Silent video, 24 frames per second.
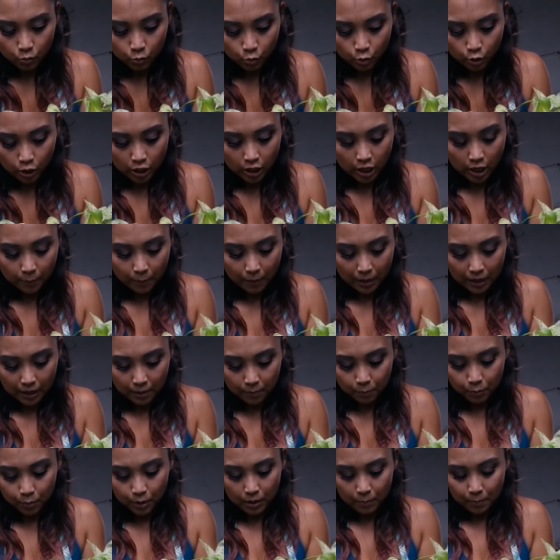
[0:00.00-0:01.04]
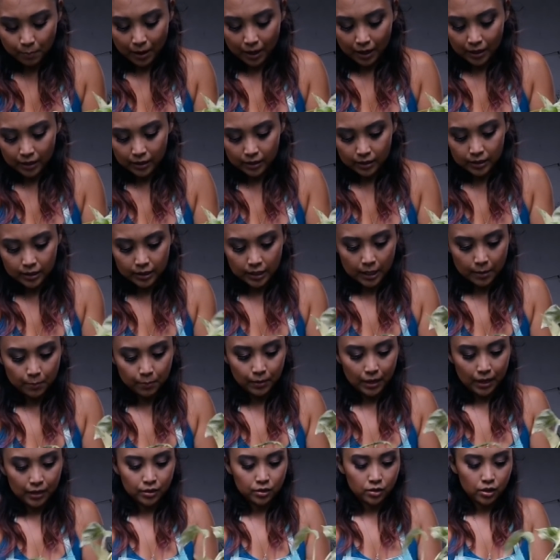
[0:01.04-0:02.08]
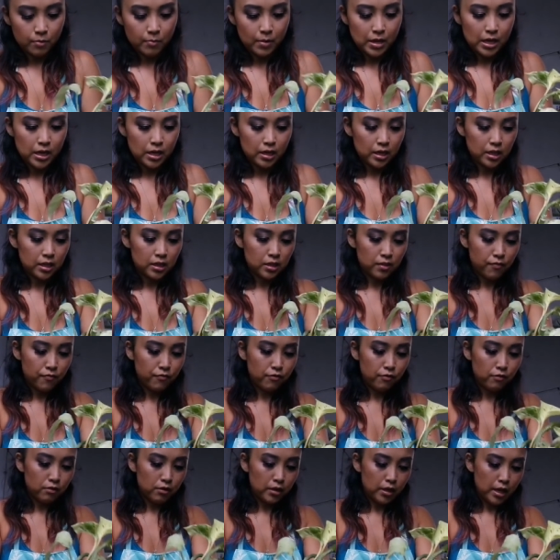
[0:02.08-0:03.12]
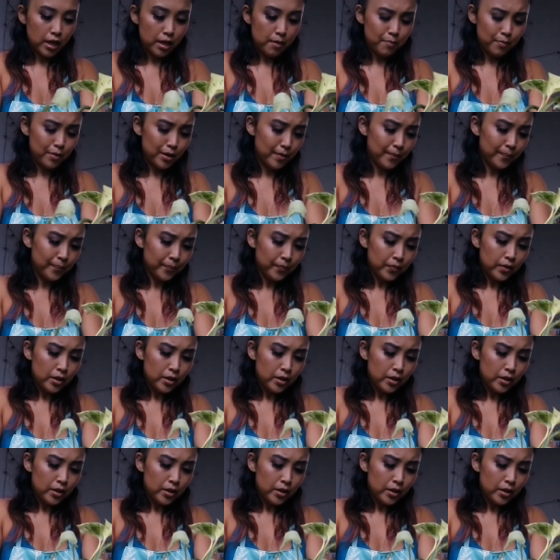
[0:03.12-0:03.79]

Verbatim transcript: rooted up, I can put it back in the same planter and make it nice and full again. But